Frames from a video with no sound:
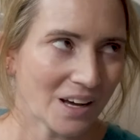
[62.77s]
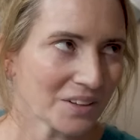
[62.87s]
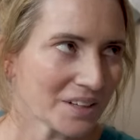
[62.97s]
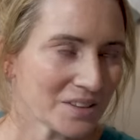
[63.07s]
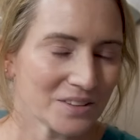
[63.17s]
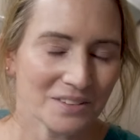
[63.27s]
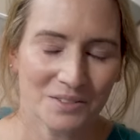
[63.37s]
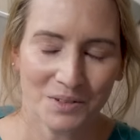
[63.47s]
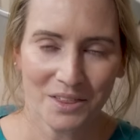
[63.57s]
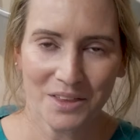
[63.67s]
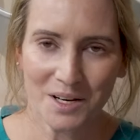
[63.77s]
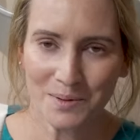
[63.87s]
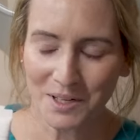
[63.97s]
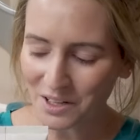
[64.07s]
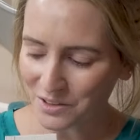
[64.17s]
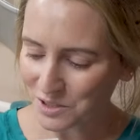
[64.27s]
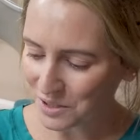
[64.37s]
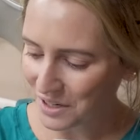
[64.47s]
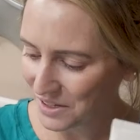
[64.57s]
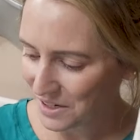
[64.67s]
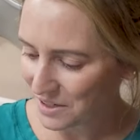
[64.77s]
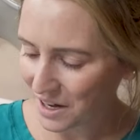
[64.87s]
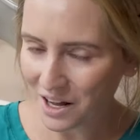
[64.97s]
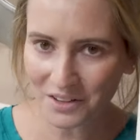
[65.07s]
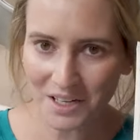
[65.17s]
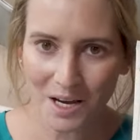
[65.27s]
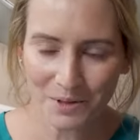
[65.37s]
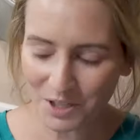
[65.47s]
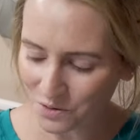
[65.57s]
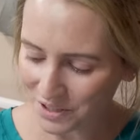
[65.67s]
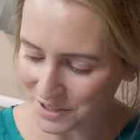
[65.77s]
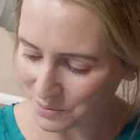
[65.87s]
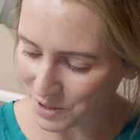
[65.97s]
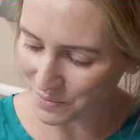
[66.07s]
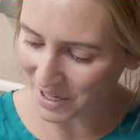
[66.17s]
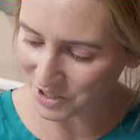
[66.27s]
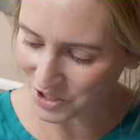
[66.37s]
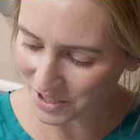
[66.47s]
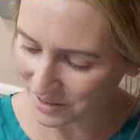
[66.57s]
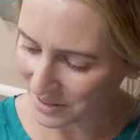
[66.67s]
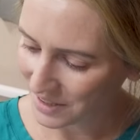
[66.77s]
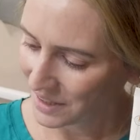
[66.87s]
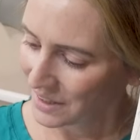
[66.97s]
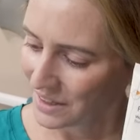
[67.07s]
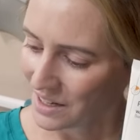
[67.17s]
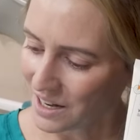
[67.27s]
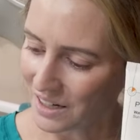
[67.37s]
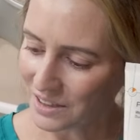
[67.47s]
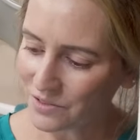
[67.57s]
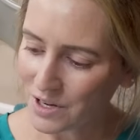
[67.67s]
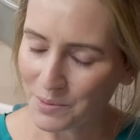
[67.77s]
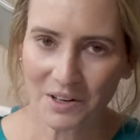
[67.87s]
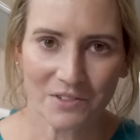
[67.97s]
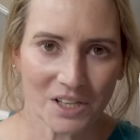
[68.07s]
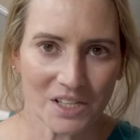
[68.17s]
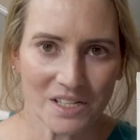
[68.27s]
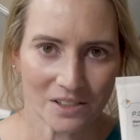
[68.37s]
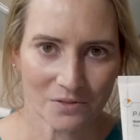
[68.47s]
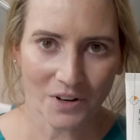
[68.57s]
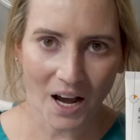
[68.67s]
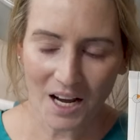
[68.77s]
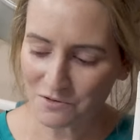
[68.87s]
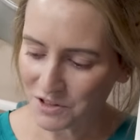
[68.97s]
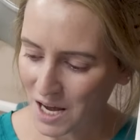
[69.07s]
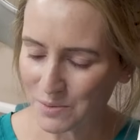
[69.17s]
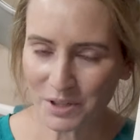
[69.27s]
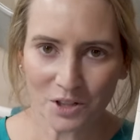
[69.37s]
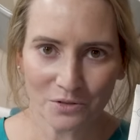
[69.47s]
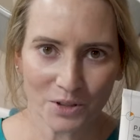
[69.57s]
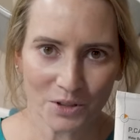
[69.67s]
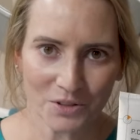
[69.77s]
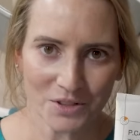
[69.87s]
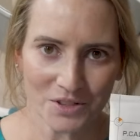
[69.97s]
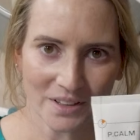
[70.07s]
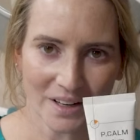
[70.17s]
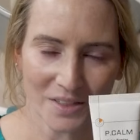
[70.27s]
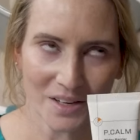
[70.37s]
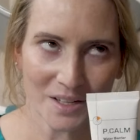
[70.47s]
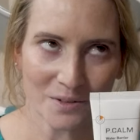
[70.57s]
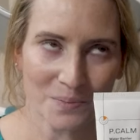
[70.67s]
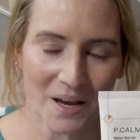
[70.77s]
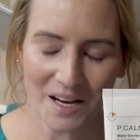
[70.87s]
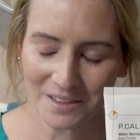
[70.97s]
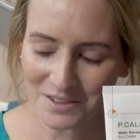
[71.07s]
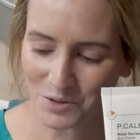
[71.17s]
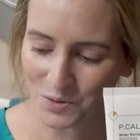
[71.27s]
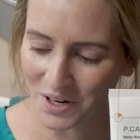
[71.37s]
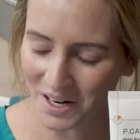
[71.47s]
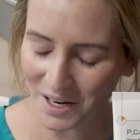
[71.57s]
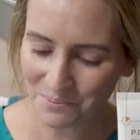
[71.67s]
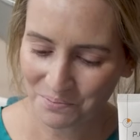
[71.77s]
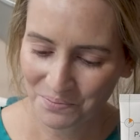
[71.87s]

now that I, when I think about all these, I think all the chemical ones I'm going to mention, all of them have at least five chemical filters. And I think of back to uh,